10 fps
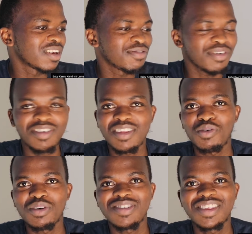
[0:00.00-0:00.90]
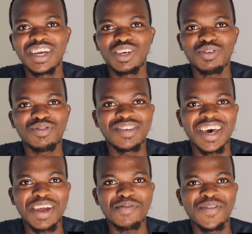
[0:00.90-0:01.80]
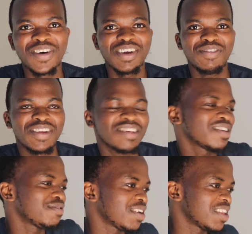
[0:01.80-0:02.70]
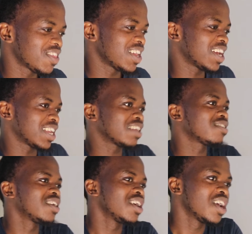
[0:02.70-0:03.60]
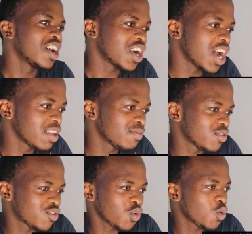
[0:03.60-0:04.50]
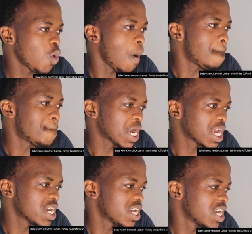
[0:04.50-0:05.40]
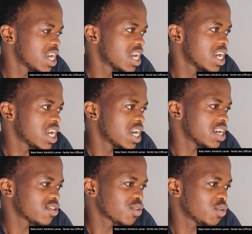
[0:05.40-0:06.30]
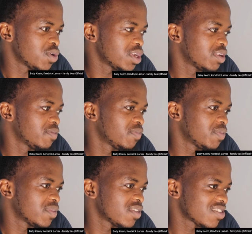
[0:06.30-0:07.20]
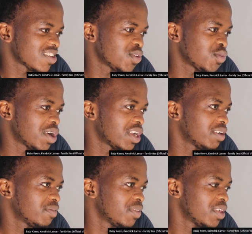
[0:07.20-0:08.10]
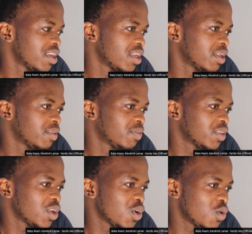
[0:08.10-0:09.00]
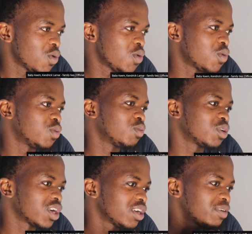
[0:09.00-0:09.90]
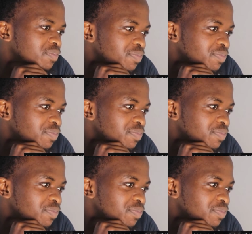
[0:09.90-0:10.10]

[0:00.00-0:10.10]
further wastage of time, if there's ever anything like that. Right, so let's go in. Scene one. All right.